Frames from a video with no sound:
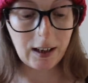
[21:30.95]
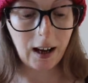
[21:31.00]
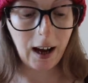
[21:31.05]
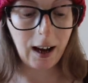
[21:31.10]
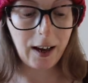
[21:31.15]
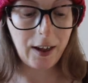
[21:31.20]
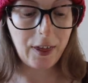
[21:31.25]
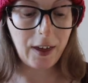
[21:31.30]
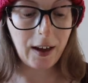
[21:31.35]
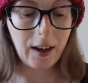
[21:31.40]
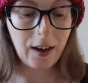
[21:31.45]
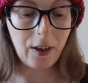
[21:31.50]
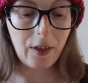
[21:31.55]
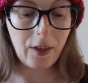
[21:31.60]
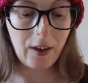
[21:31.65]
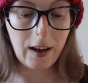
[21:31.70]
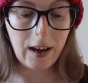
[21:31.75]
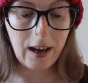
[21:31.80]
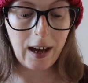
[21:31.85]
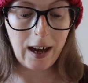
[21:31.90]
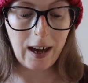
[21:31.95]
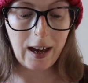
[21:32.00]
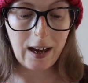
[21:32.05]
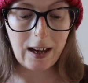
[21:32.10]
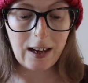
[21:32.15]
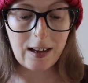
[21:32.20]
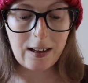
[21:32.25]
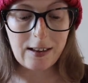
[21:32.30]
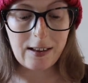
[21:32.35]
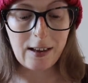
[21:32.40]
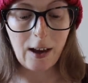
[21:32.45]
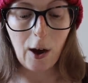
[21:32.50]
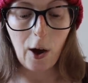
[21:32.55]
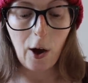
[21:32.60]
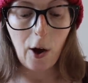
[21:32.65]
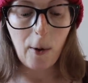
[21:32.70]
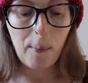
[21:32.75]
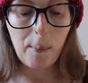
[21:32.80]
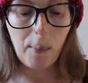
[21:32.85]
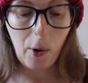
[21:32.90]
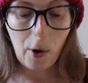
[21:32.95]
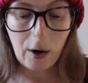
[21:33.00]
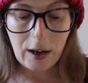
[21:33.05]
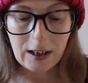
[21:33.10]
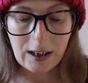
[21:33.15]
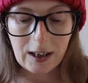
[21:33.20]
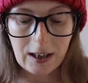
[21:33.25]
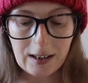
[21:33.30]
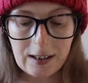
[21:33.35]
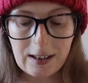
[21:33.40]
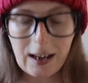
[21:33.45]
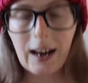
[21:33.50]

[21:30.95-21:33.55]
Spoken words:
I think that it is poignant